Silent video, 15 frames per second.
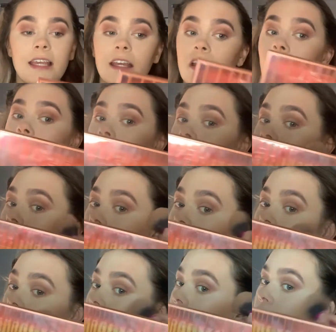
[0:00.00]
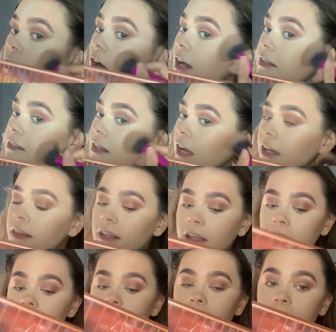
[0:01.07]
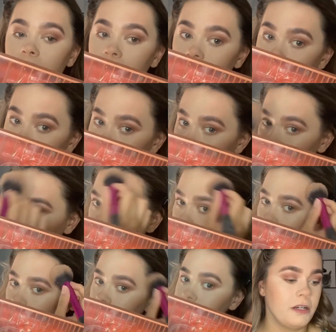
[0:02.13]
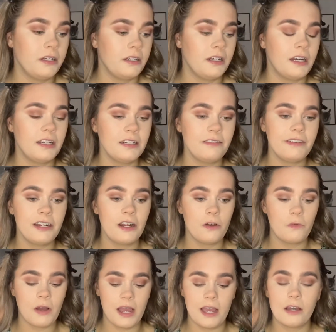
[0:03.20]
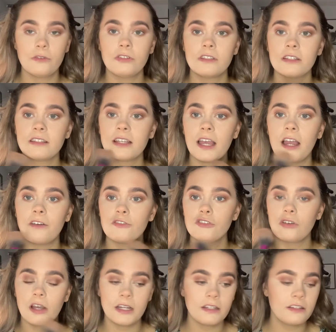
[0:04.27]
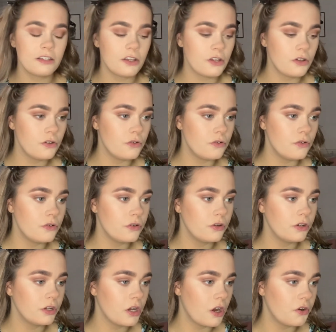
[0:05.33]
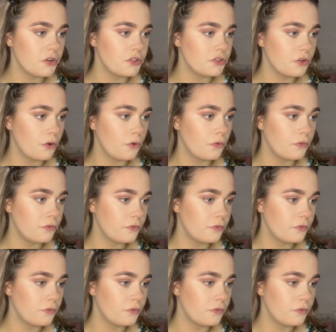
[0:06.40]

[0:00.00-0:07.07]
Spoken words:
over from that right side that isn't in use anymore. I don't really know what else to say. I've tried to kind of,